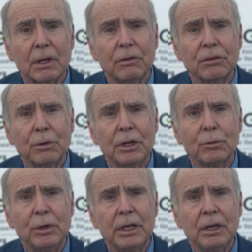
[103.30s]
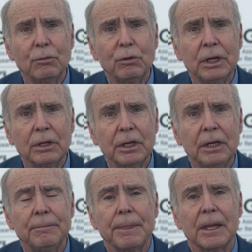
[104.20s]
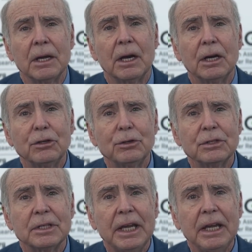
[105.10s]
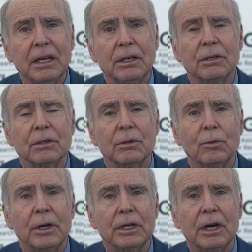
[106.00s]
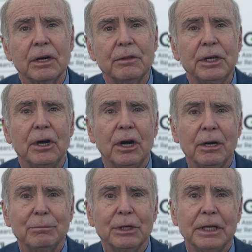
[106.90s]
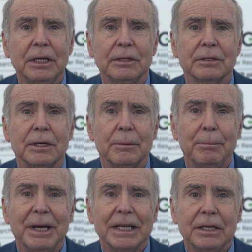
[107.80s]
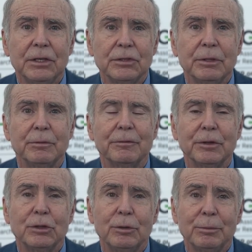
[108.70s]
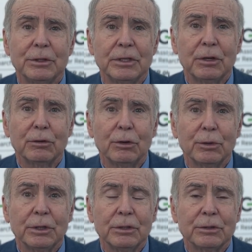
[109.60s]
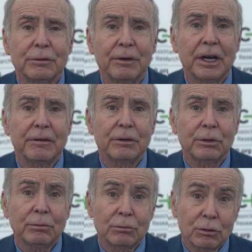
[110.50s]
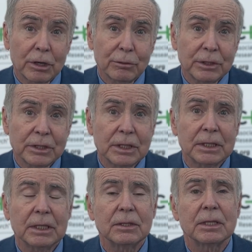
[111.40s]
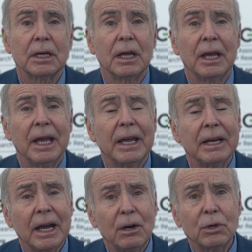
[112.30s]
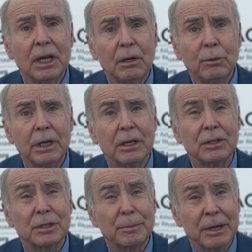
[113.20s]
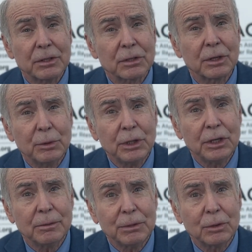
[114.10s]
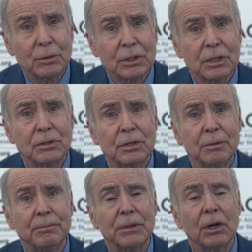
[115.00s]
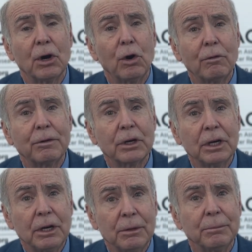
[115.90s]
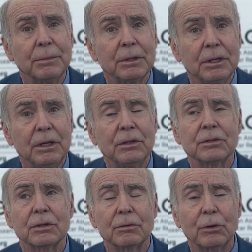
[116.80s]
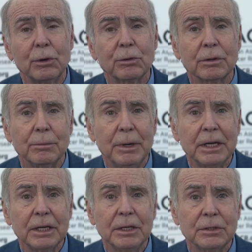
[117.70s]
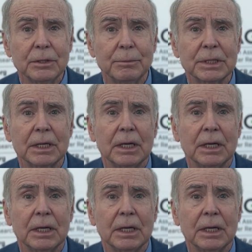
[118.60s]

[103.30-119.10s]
so that we can really understand what are the obligate mechanisms for tumor cell growth and survival, drug resistance, and how can we, especially with the immune system, overcome these growth mechanisms.